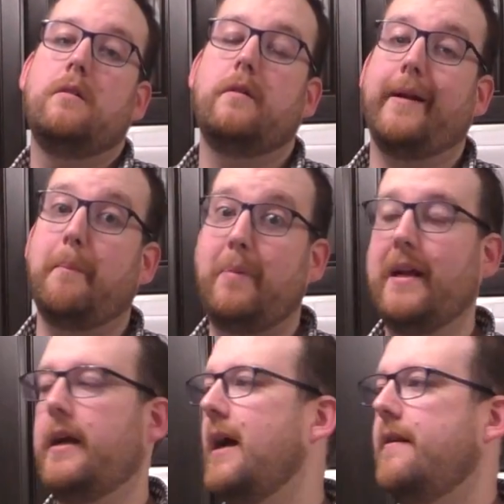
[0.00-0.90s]
They're like
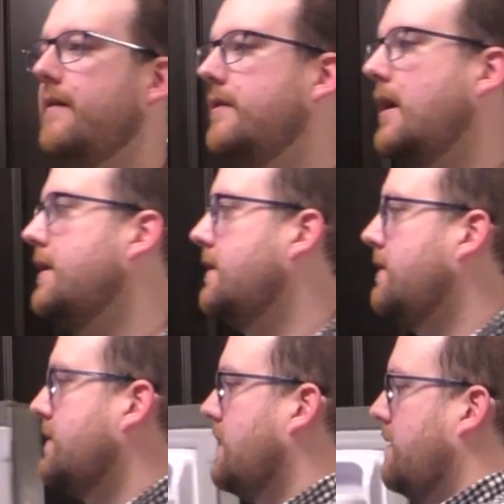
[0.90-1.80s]
big. I never got to
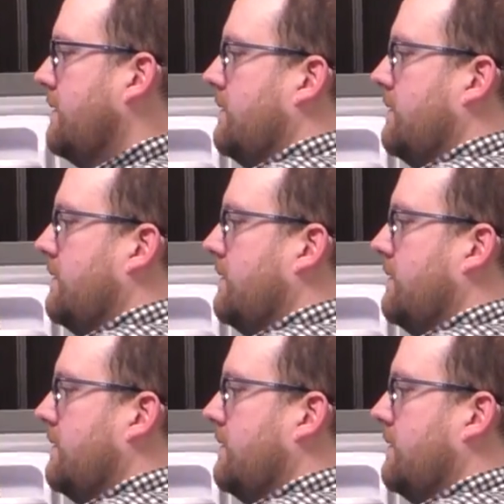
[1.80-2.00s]
those either.